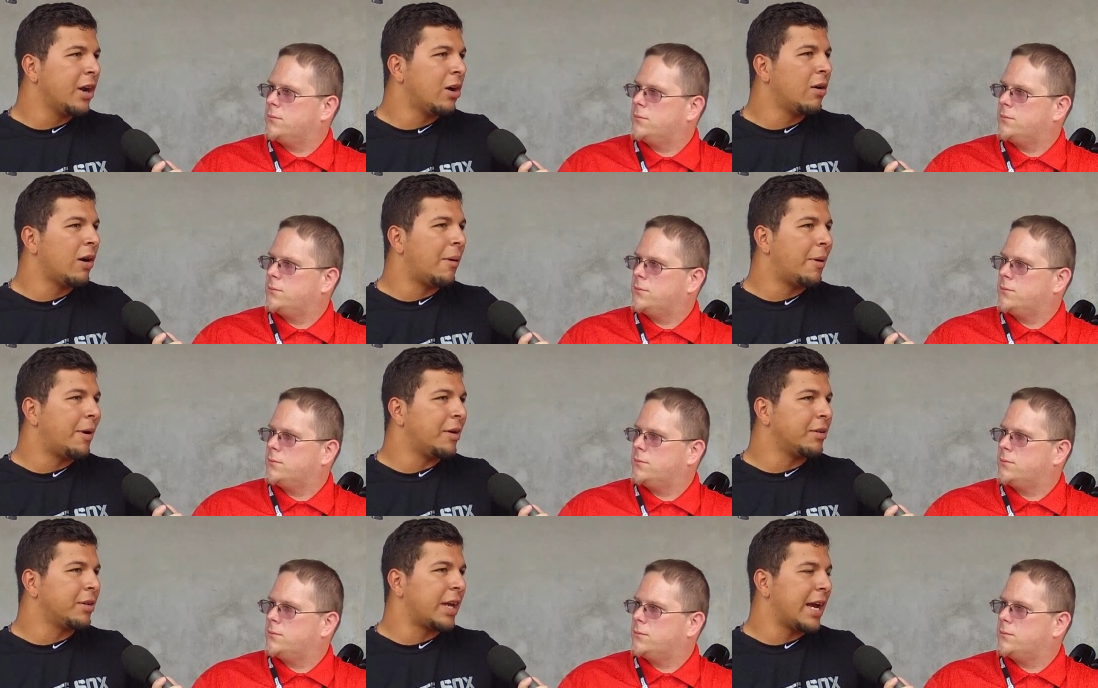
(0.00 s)
Speaker 1: know
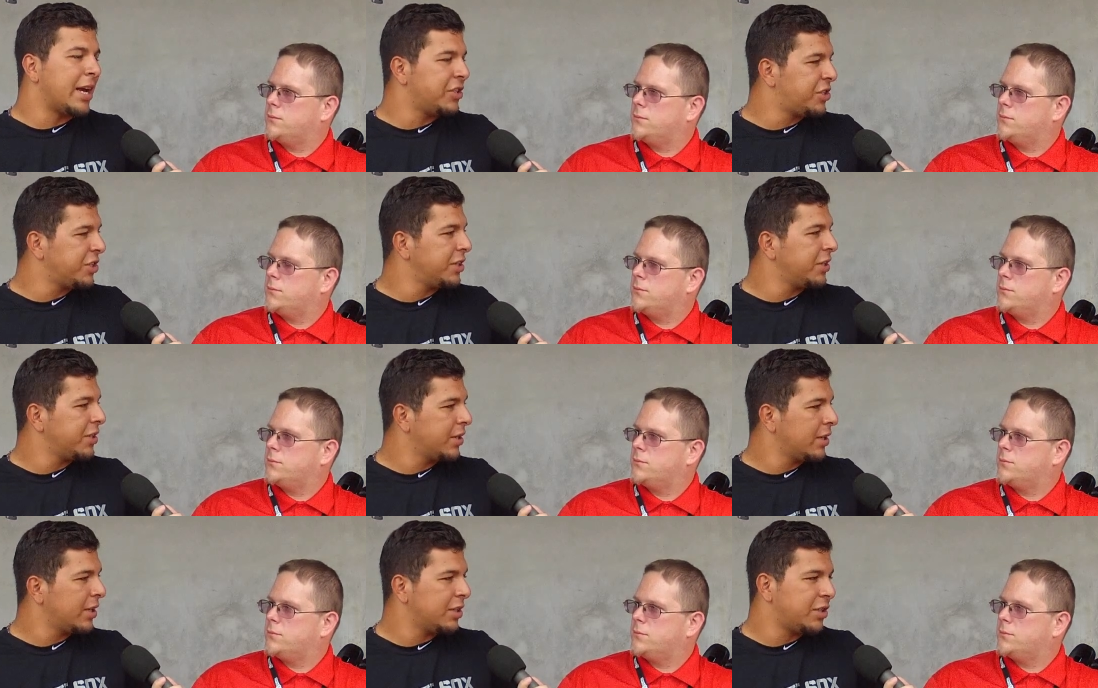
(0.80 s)
about
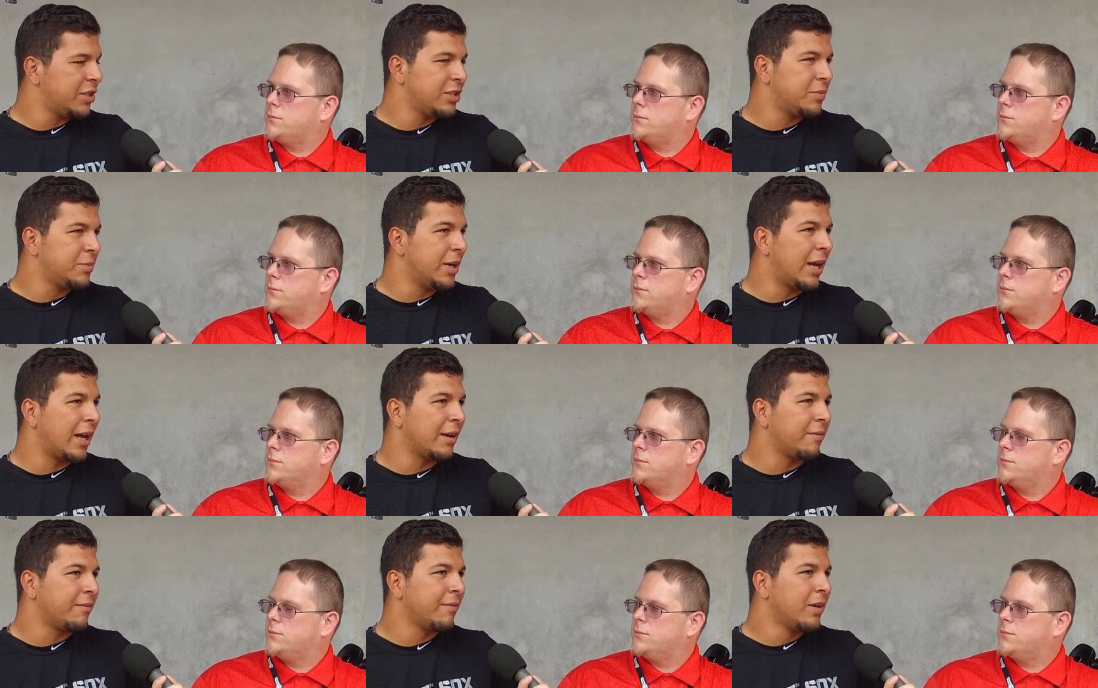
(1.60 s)
catching, he teach me
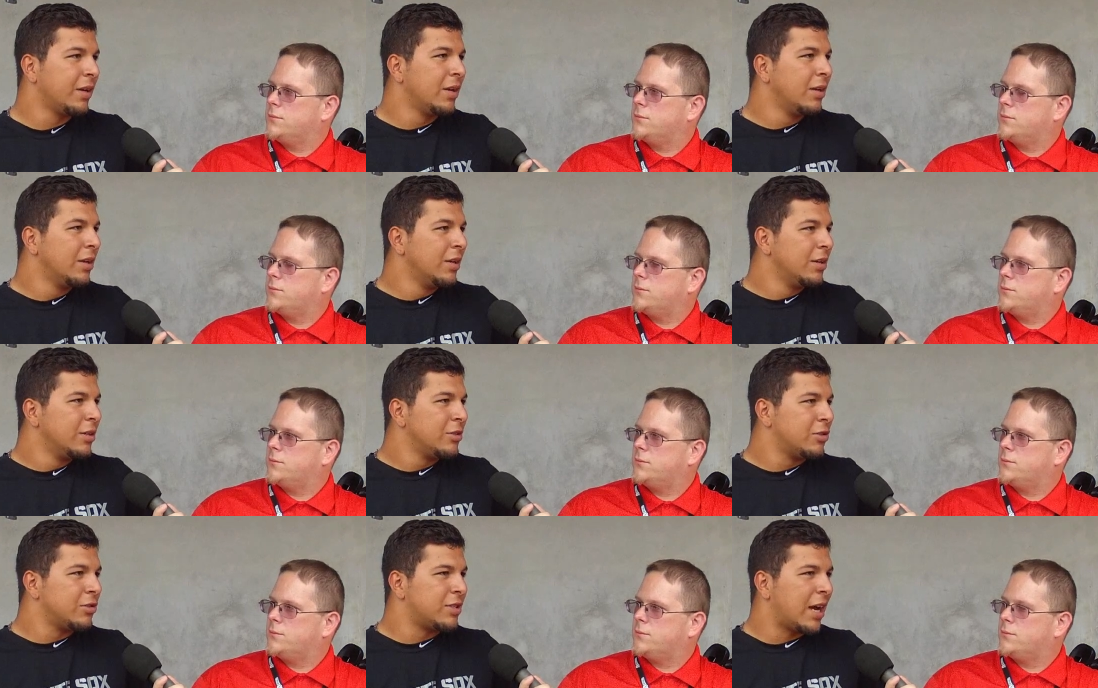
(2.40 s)
like
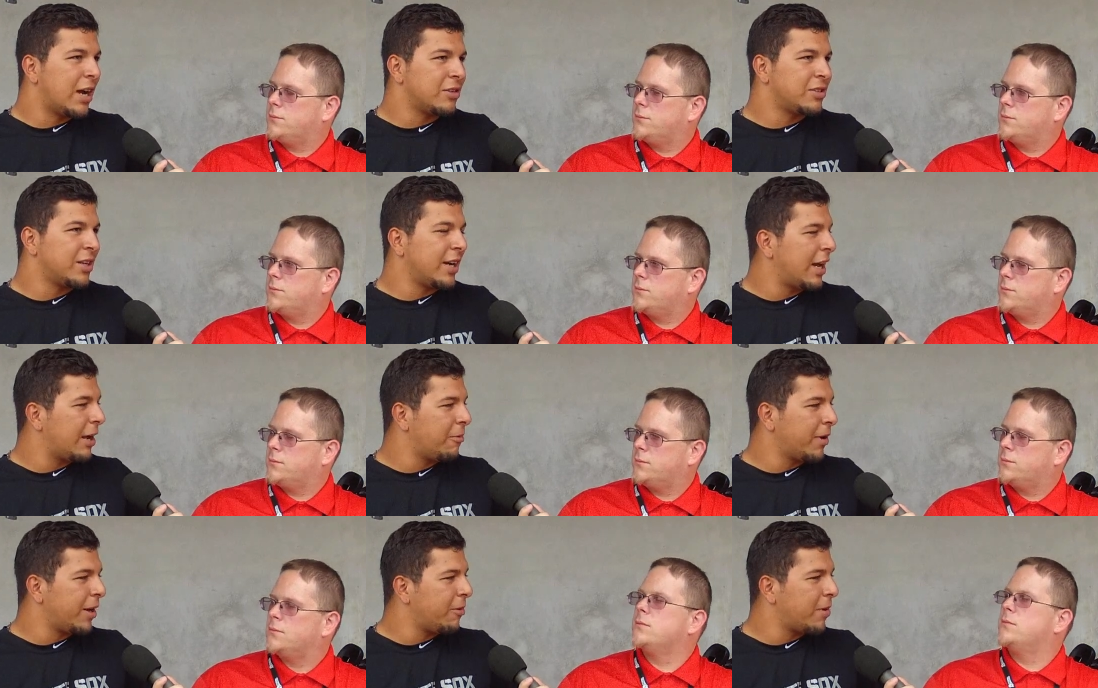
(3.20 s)

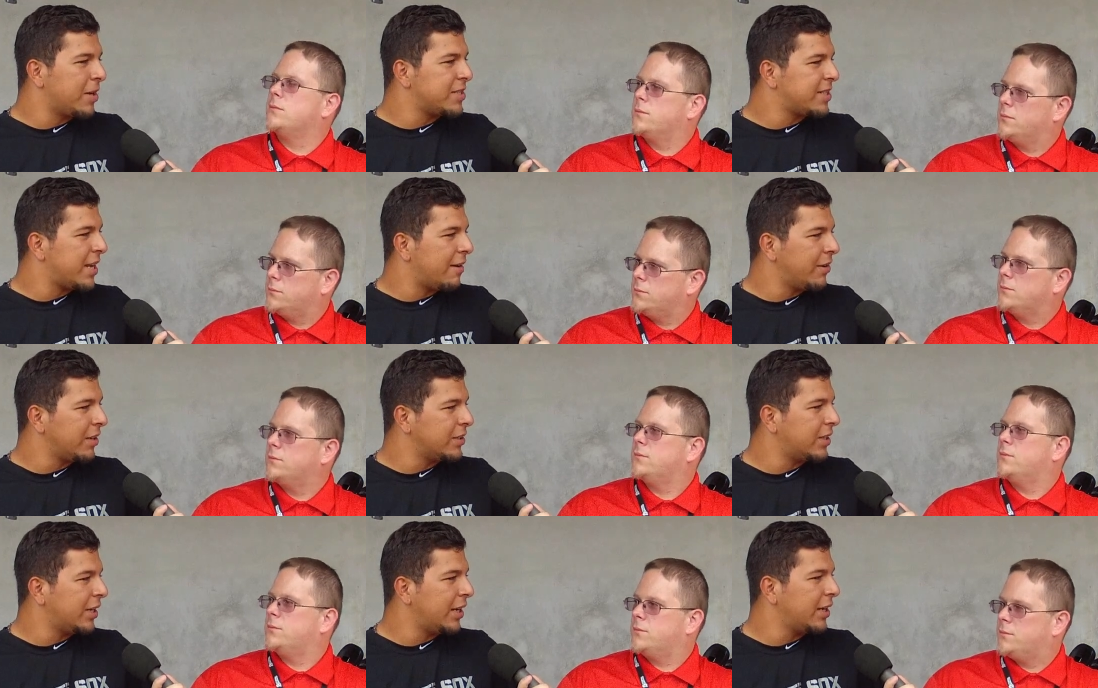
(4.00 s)
2008 when I was
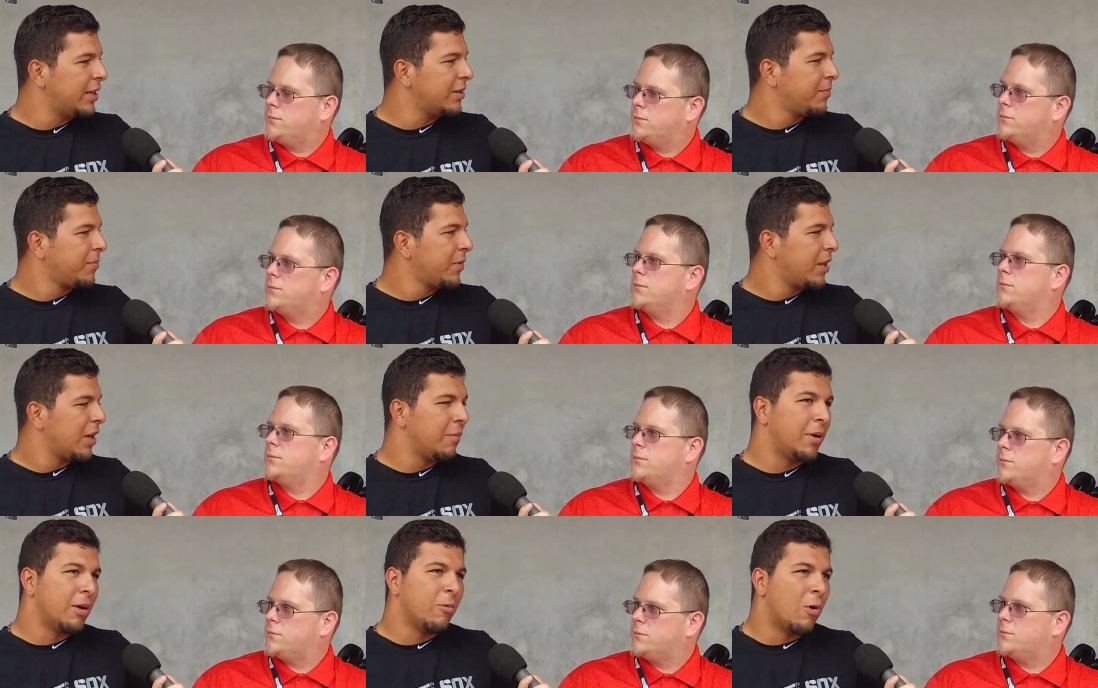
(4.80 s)
17.
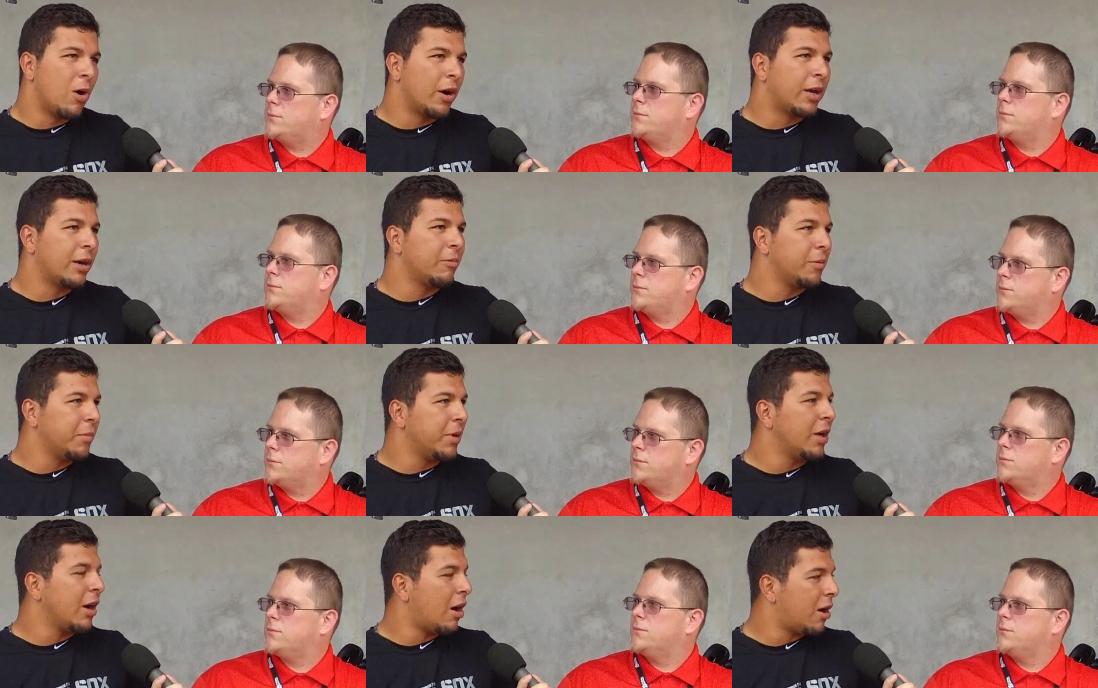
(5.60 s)
He been working
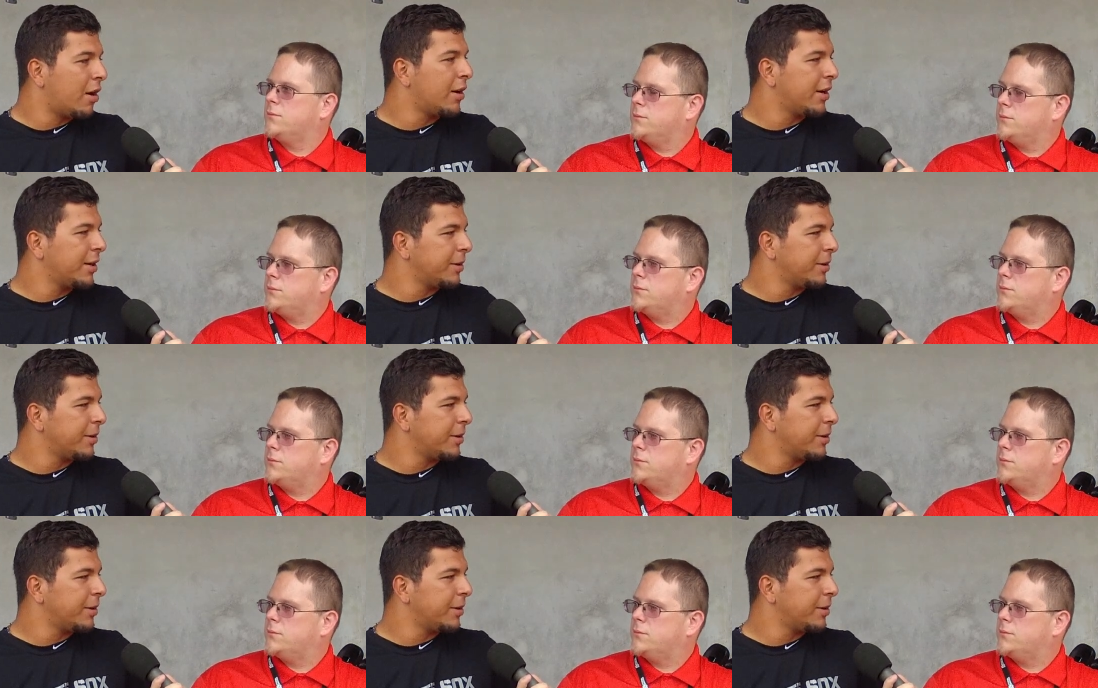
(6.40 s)
with me hard,